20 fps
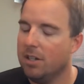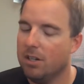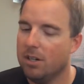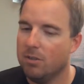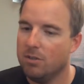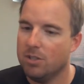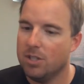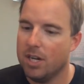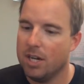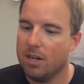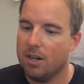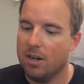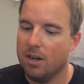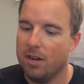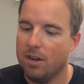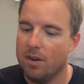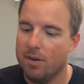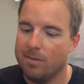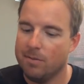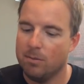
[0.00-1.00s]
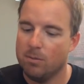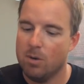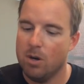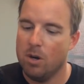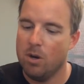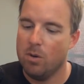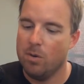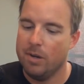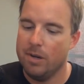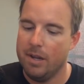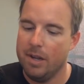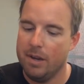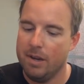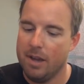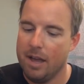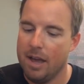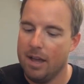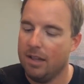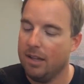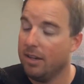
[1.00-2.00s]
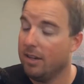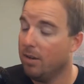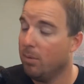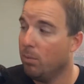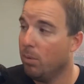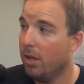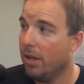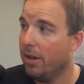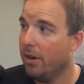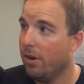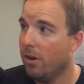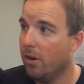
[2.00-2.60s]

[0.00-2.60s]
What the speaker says: You know, Jake Rowe and Allie didn't play at